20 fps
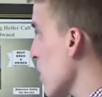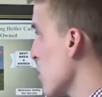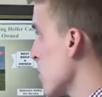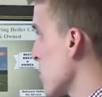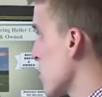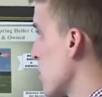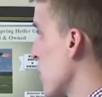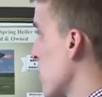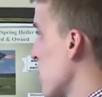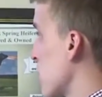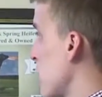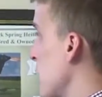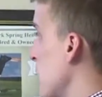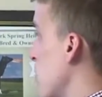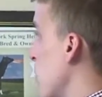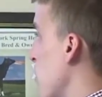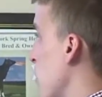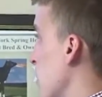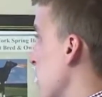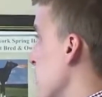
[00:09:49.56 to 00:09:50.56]
That's another
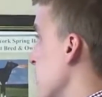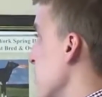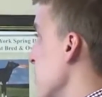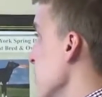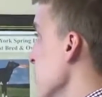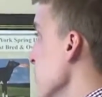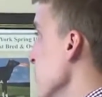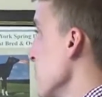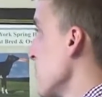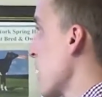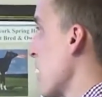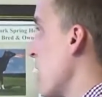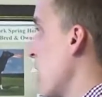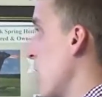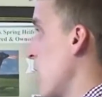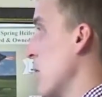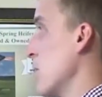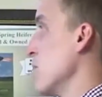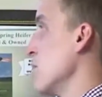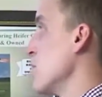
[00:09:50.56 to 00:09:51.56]
key point.
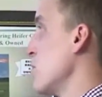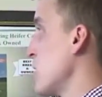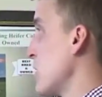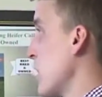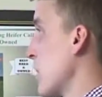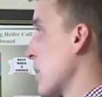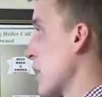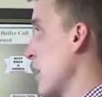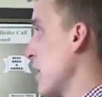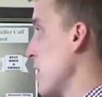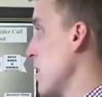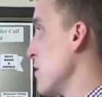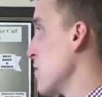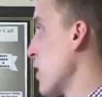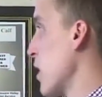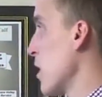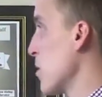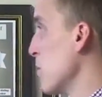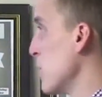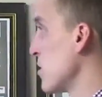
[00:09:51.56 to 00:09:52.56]
But there again, the
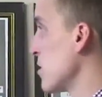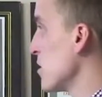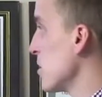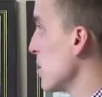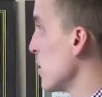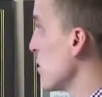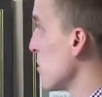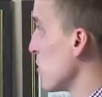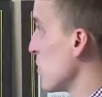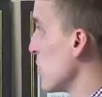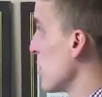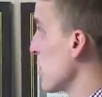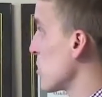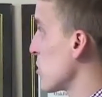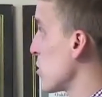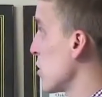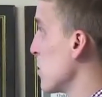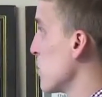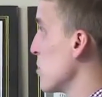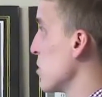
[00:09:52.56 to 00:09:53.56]
environment's really
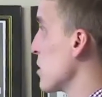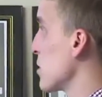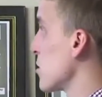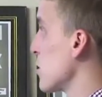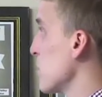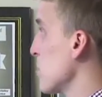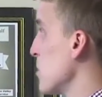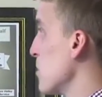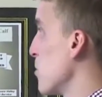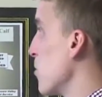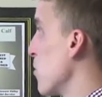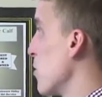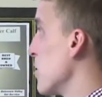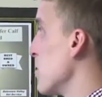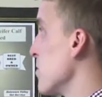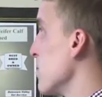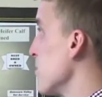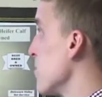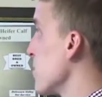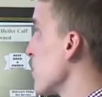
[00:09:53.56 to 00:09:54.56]
extremely, extremely
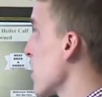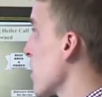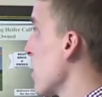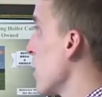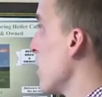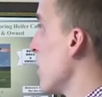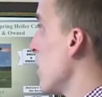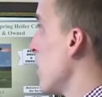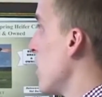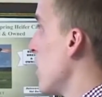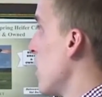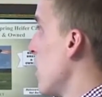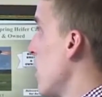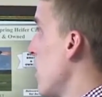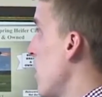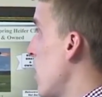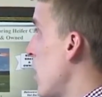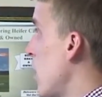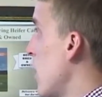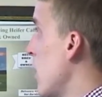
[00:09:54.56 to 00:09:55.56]
important.
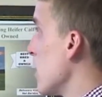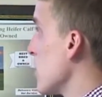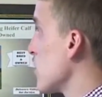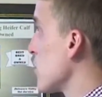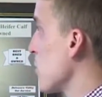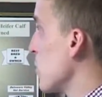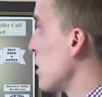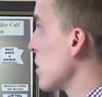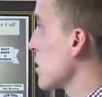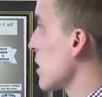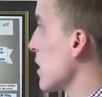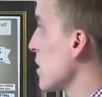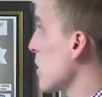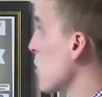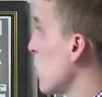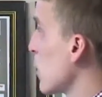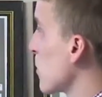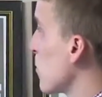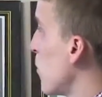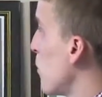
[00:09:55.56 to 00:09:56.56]
So we just got the
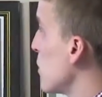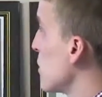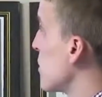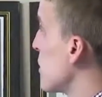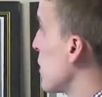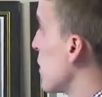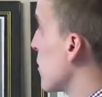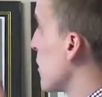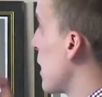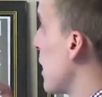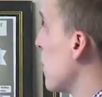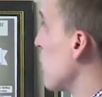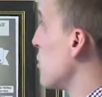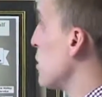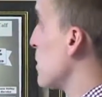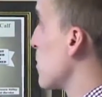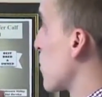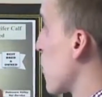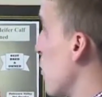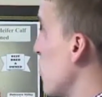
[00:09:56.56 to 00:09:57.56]
quick points here. The
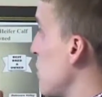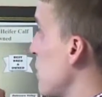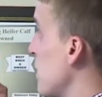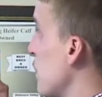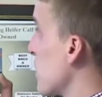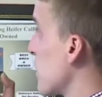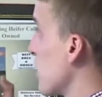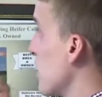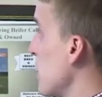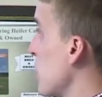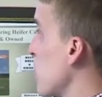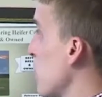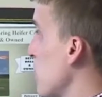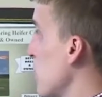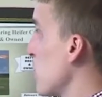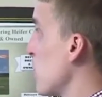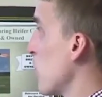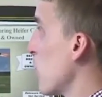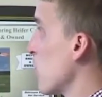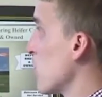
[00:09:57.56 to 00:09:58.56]
energy and protein are
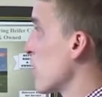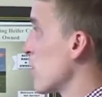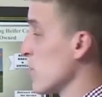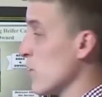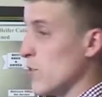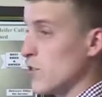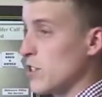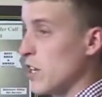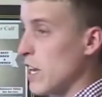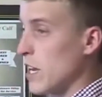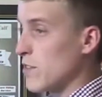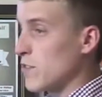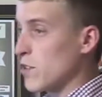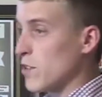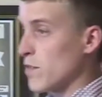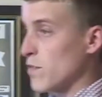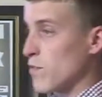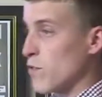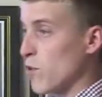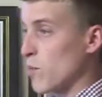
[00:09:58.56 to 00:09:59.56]
equally important for those calves
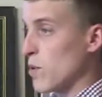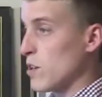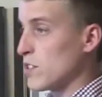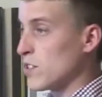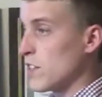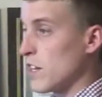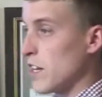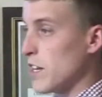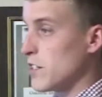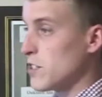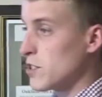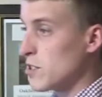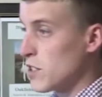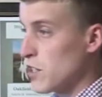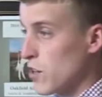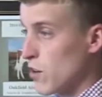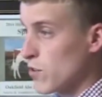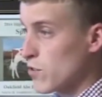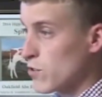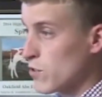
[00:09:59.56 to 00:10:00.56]
under 4 months of age,
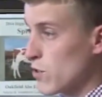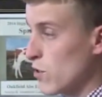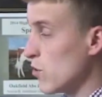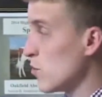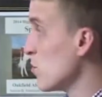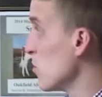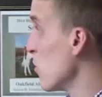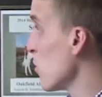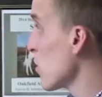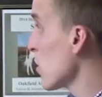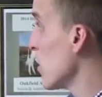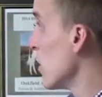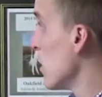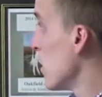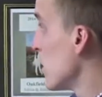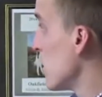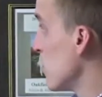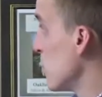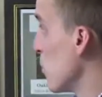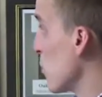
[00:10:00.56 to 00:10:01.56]
through those
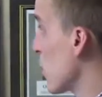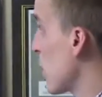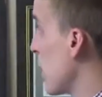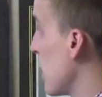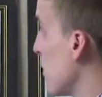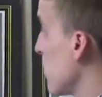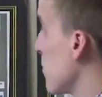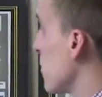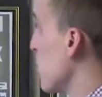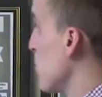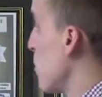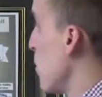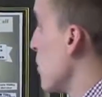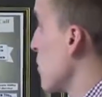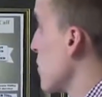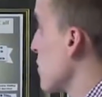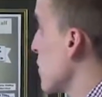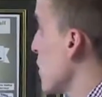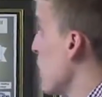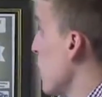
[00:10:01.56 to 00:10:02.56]
the milk calf
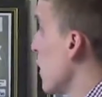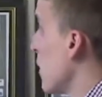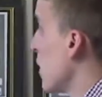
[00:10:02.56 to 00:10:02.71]
months.